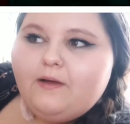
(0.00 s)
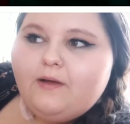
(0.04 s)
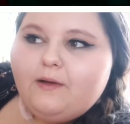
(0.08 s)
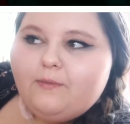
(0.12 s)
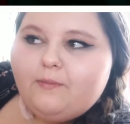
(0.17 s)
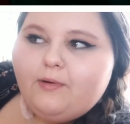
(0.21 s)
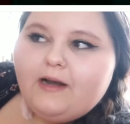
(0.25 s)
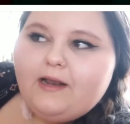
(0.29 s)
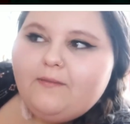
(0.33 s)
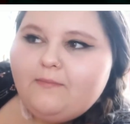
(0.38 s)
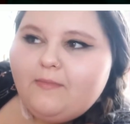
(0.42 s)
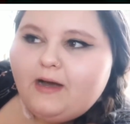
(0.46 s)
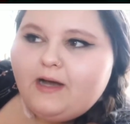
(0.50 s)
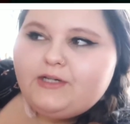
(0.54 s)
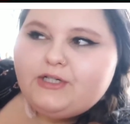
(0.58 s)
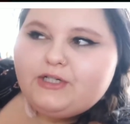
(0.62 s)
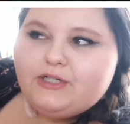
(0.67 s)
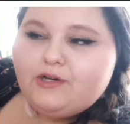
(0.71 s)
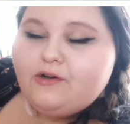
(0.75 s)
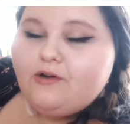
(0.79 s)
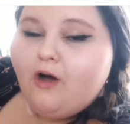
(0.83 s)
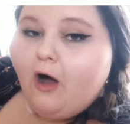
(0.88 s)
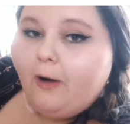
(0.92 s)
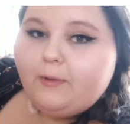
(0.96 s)
pretty much
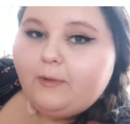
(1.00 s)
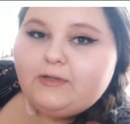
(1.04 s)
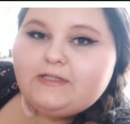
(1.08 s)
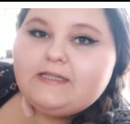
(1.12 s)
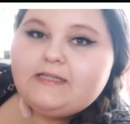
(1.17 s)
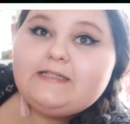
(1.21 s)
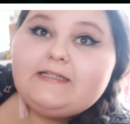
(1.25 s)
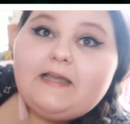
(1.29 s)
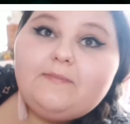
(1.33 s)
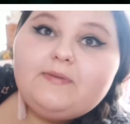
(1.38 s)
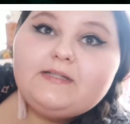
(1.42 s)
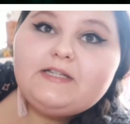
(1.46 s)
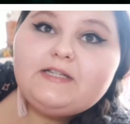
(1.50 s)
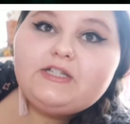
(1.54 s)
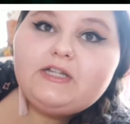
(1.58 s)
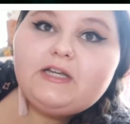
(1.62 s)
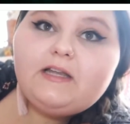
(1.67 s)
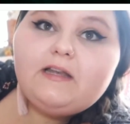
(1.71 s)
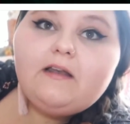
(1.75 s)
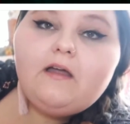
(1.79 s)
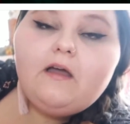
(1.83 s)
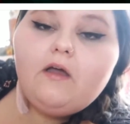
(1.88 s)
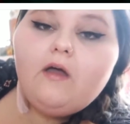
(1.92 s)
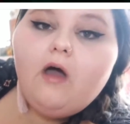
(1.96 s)
almost in the same
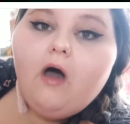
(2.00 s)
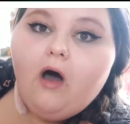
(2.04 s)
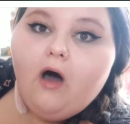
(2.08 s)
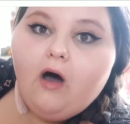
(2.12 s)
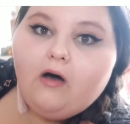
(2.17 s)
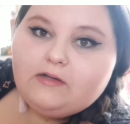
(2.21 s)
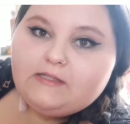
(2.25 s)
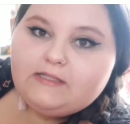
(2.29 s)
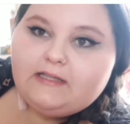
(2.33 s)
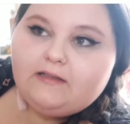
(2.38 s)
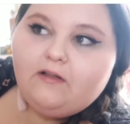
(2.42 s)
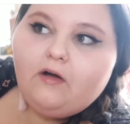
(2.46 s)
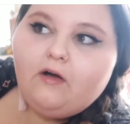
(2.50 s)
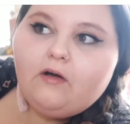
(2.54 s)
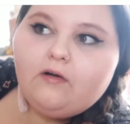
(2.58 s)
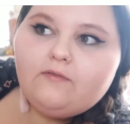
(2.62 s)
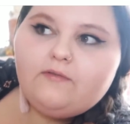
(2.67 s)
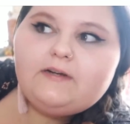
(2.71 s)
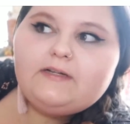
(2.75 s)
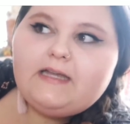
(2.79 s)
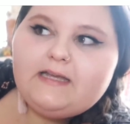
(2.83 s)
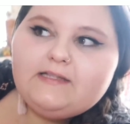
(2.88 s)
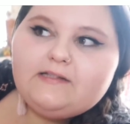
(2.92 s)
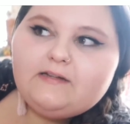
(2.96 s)
position all day long for
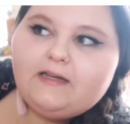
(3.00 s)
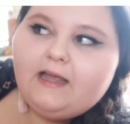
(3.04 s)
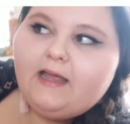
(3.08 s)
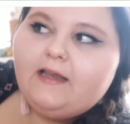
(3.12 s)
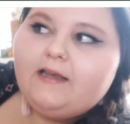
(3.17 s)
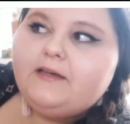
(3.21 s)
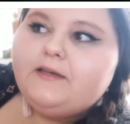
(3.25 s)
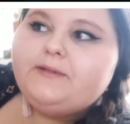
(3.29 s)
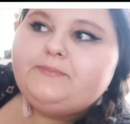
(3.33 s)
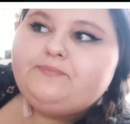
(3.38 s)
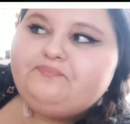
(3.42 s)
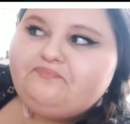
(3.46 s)
days on end,